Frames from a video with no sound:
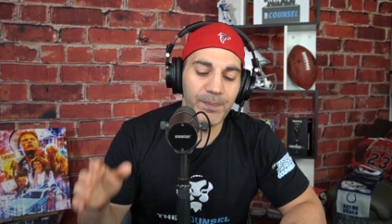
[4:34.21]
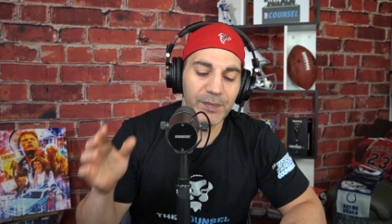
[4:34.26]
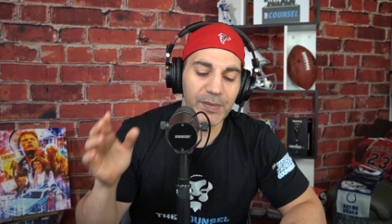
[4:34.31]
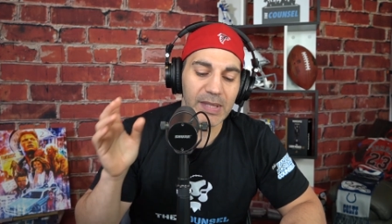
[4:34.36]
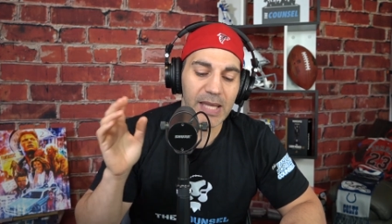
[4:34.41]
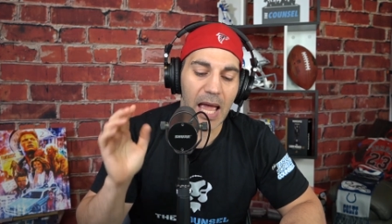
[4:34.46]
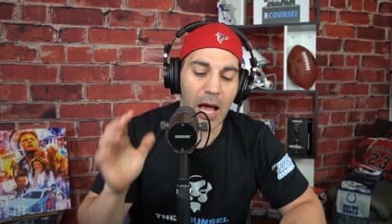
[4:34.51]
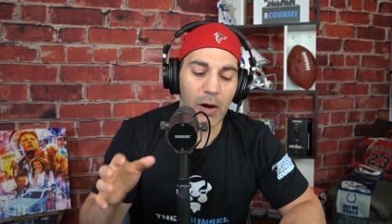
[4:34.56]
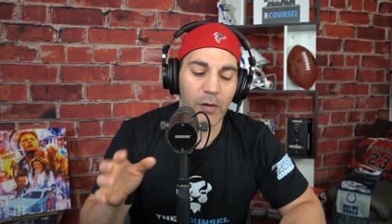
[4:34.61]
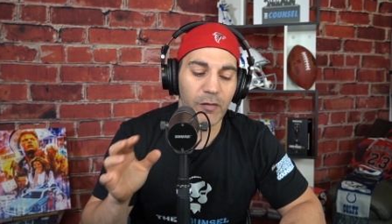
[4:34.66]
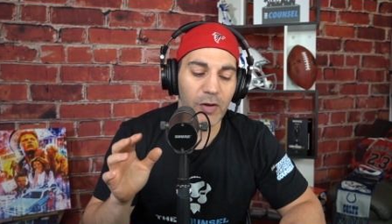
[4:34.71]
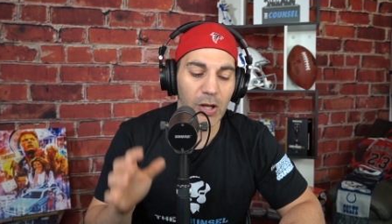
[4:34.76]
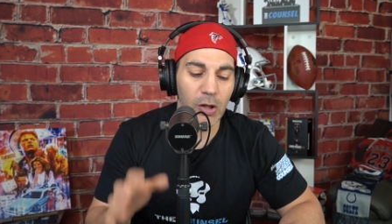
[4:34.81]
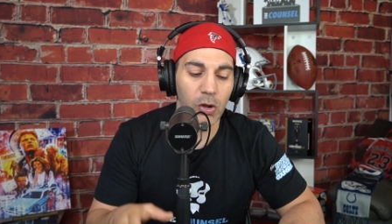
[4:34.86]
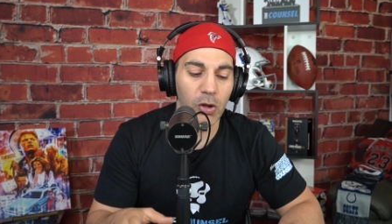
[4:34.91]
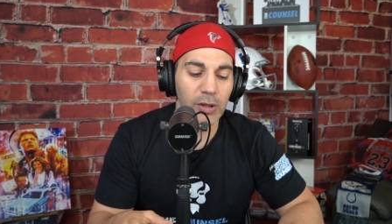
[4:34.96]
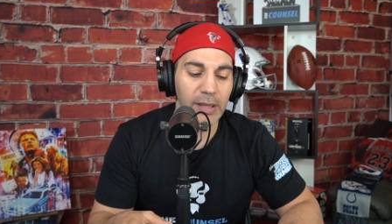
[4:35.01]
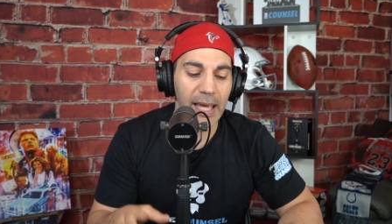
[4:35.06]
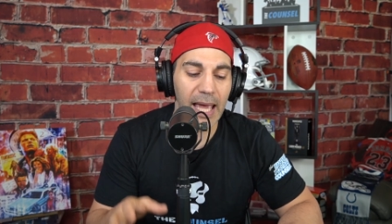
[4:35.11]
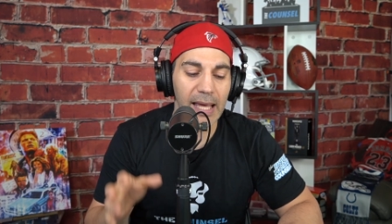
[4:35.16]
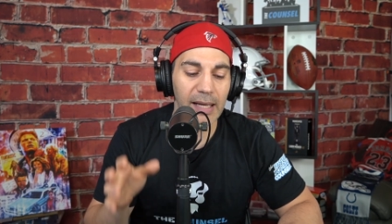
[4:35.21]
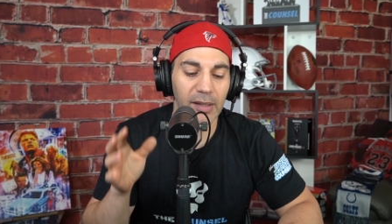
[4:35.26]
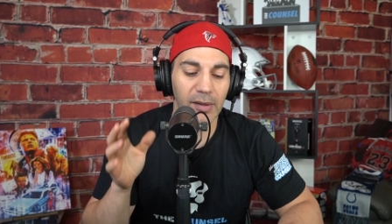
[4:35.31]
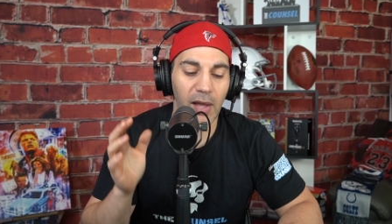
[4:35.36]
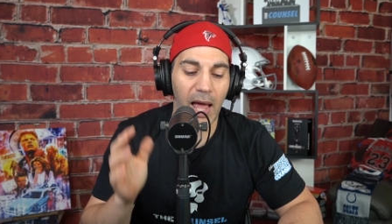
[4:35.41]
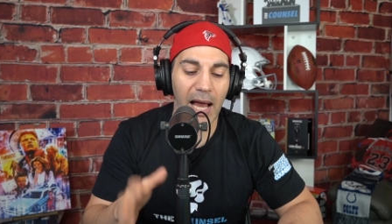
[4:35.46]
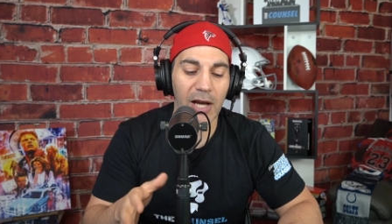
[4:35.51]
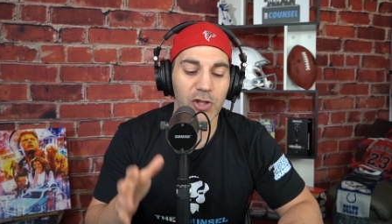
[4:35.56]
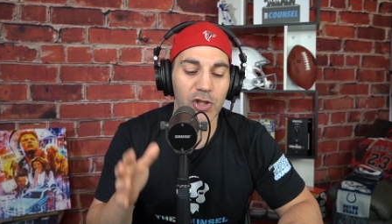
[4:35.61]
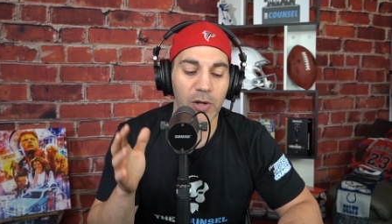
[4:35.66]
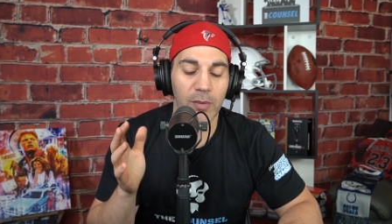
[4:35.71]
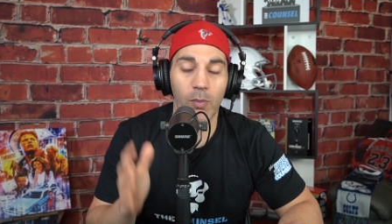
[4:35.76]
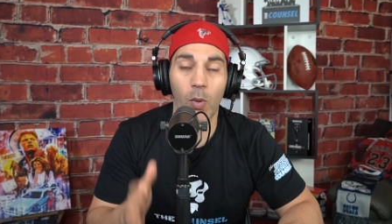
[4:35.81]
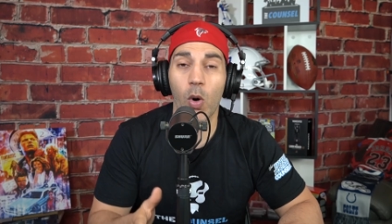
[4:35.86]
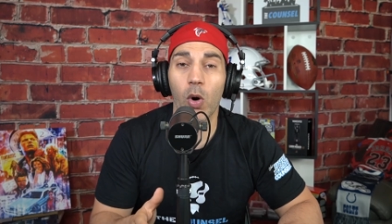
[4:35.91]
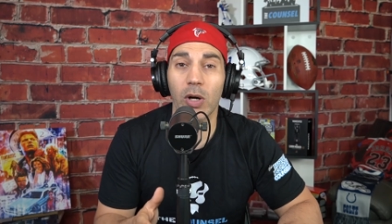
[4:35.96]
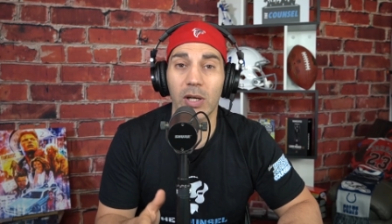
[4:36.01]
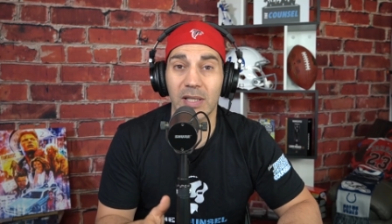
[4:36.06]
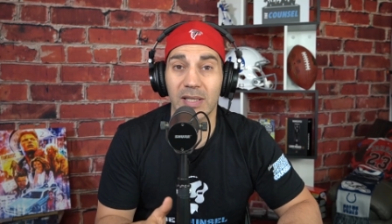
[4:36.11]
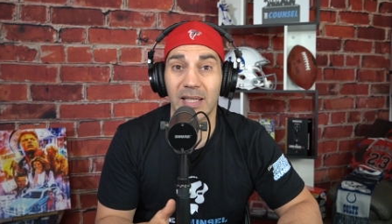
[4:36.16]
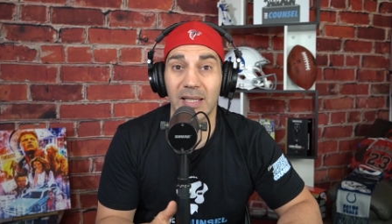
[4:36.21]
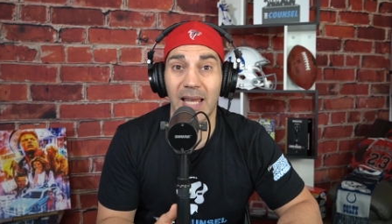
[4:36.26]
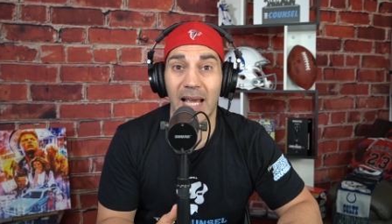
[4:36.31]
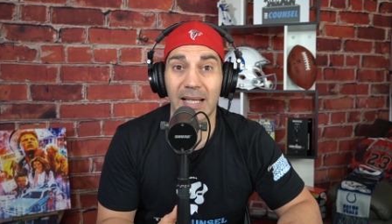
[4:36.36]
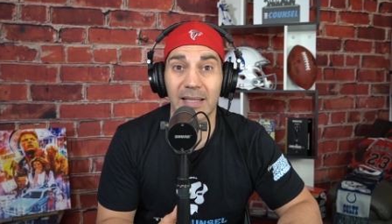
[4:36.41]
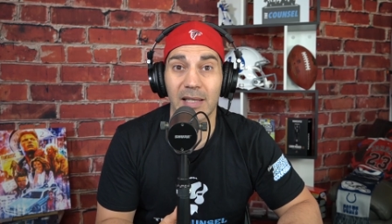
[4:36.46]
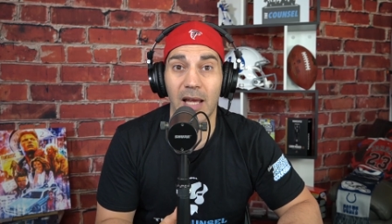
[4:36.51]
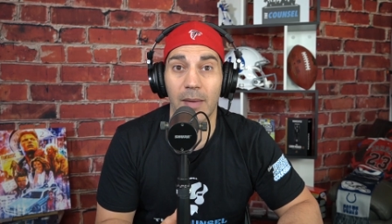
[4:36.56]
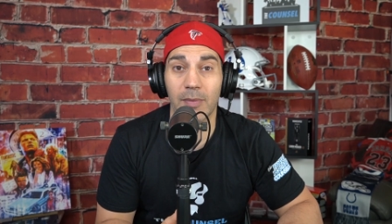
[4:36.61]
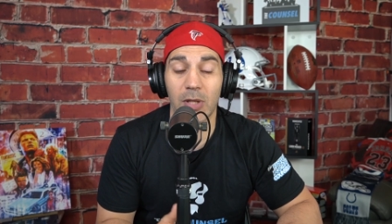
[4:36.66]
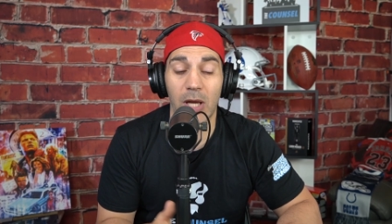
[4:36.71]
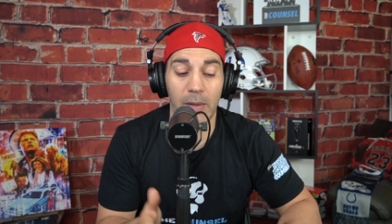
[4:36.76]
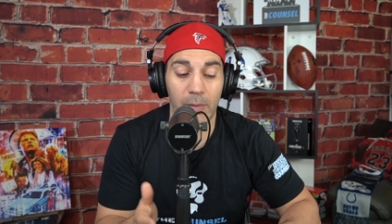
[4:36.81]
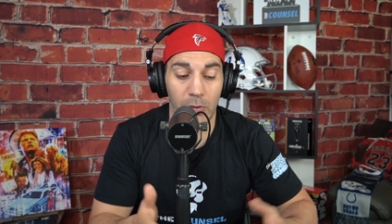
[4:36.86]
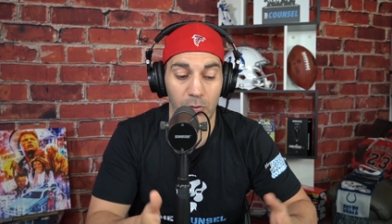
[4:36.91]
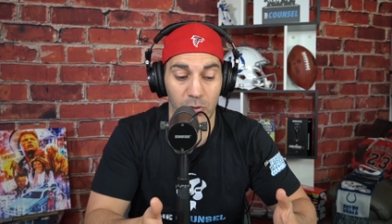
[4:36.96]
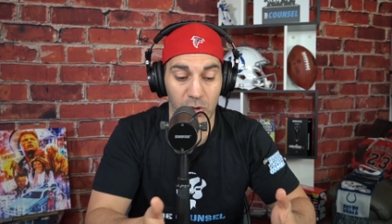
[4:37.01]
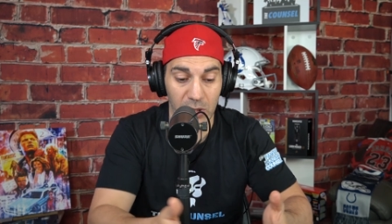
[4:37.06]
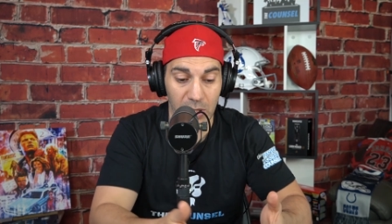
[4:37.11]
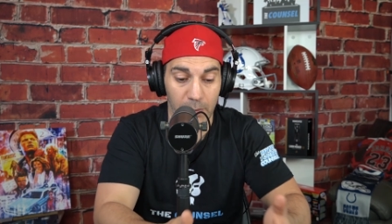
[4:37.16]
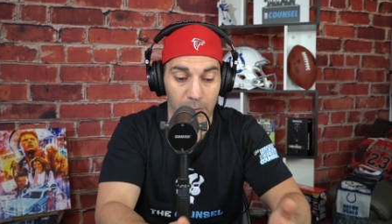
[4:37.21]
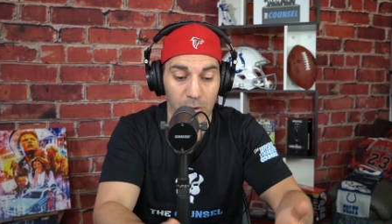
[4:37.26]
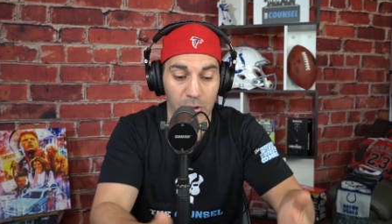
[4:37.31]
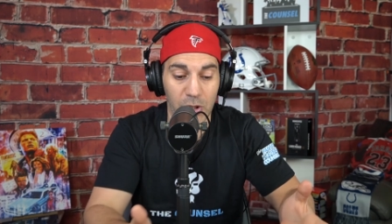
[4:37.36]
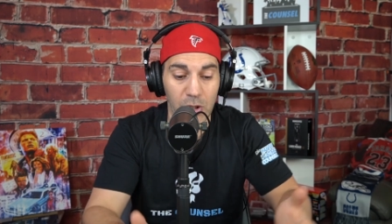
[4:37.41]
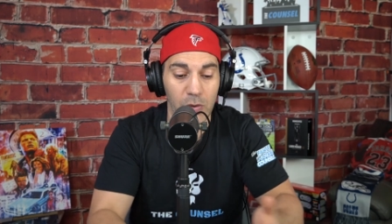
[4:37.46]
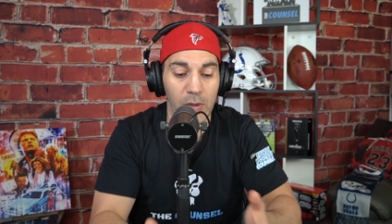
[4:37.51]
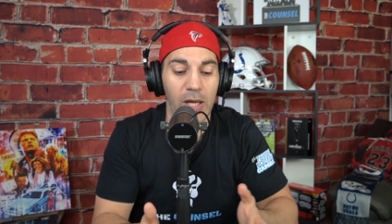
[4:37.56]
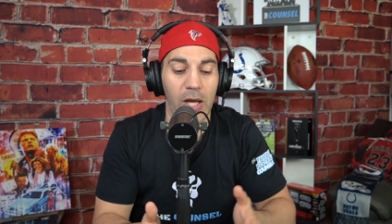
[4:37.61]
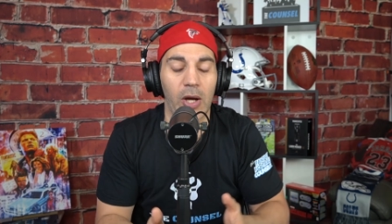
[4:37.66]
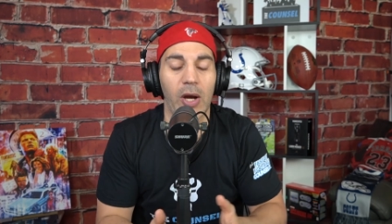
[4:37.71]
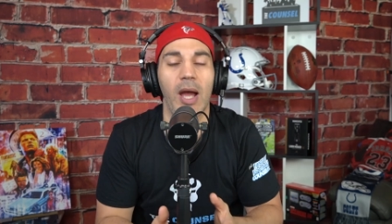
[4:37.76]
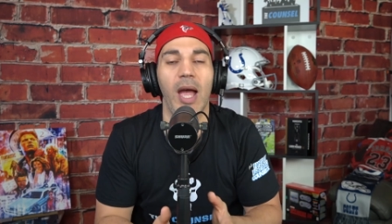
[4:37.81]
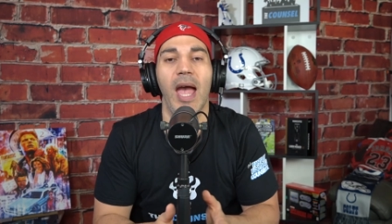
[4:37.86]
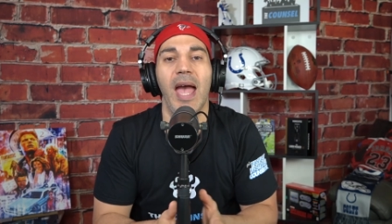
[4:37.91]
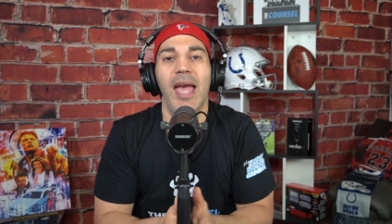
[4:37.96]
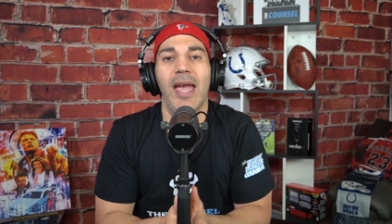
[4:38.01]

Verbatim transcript: now, if I look at Elijah Moore is the next guy I'm talking about, which is number two here,